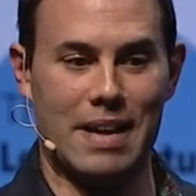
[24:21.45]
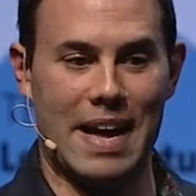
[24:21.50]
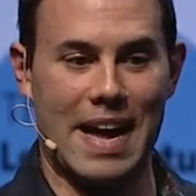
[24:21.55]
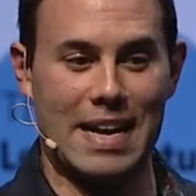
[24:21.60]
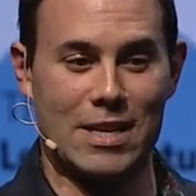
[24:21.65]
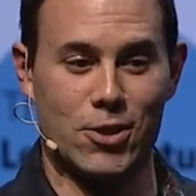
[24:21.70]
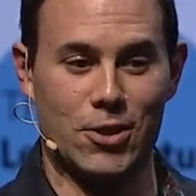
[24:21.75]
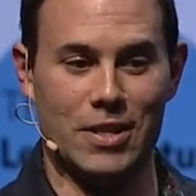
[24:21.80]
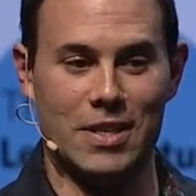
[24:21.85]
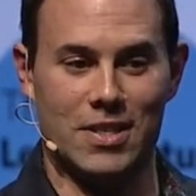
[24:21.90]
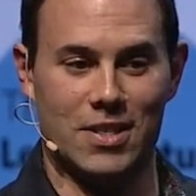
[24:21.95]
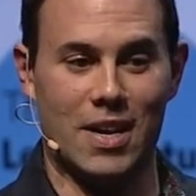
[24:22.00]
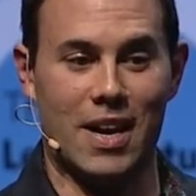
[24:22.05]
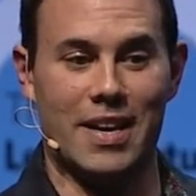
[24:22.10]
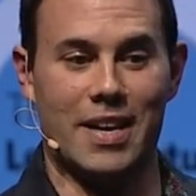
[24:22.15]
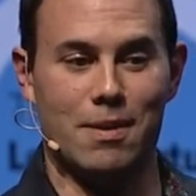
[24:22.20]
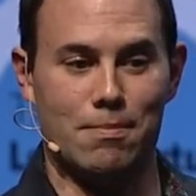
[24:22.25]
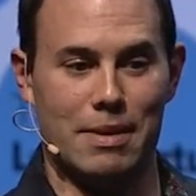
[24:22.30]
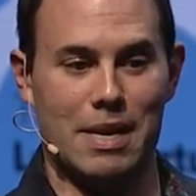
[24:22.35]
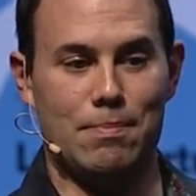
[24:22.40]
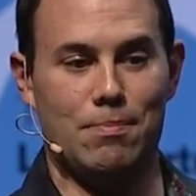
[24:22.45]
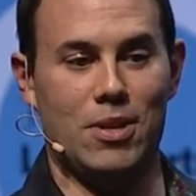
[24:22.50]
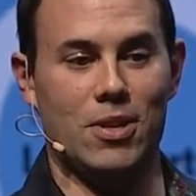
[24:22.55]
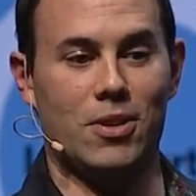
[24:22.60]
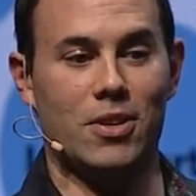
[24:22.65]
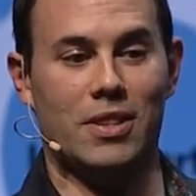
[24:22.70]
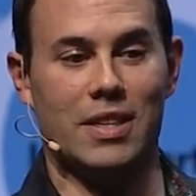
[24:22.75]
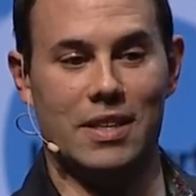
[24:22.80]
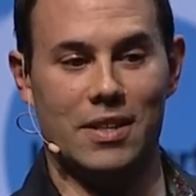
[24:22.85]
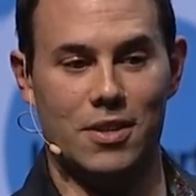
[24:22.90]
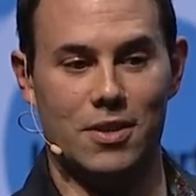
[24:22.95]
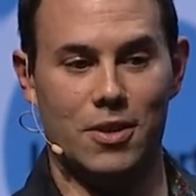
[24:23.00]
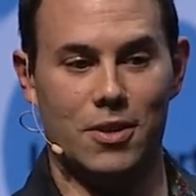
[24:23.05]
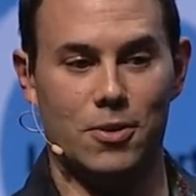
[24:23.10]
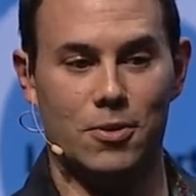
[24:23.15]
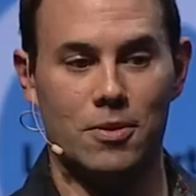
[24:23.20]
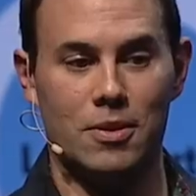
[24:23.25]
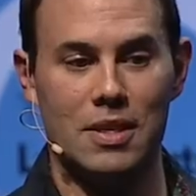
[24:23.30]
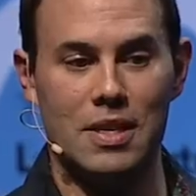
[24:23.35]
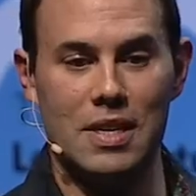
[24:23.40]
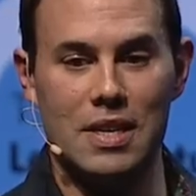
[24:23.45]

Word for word: actually decided it might be a good thing to do.